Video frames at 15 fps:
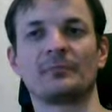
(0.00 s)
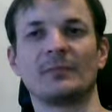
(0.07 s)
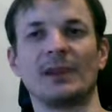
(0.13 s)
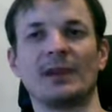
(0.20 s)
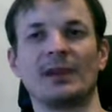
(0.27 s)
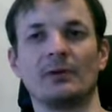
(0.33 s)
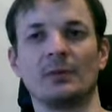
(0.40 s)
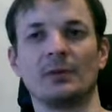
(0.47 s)

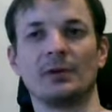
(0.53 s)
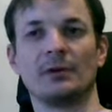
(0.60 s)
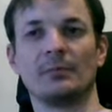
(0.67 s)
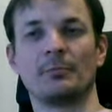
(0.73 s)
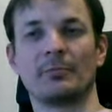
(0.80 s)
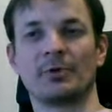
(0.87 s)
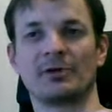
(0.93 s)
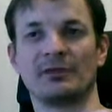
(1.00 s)
that we
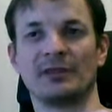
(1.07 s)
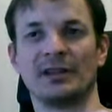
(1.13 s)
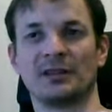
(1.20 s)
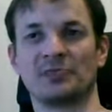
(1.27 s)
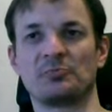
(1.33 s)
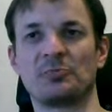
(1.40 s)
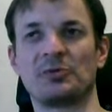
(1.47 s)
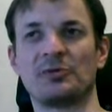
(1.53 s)
presently
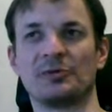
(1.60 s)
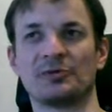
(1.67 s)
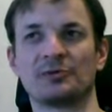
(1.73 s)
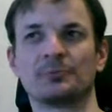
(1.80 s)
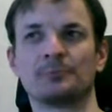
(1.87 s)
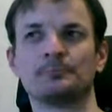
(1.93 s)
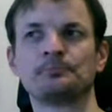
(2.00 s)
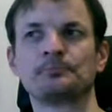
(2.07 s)
experience.
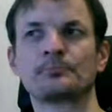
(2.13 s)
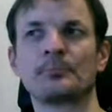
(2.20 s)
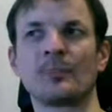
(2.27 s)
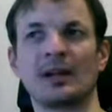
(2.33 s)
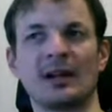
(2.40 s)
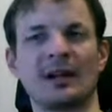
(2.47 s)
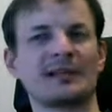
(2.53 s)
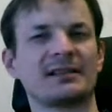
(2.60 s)

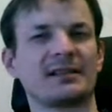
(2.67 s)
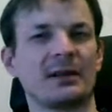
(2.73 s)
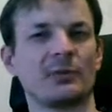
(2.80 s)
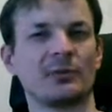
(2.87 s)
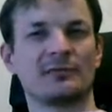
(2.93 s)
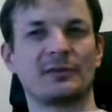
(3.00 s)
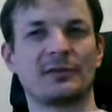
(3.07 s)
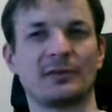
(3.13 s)
And Einstein was
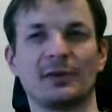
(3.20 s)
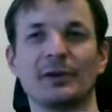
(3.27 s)
very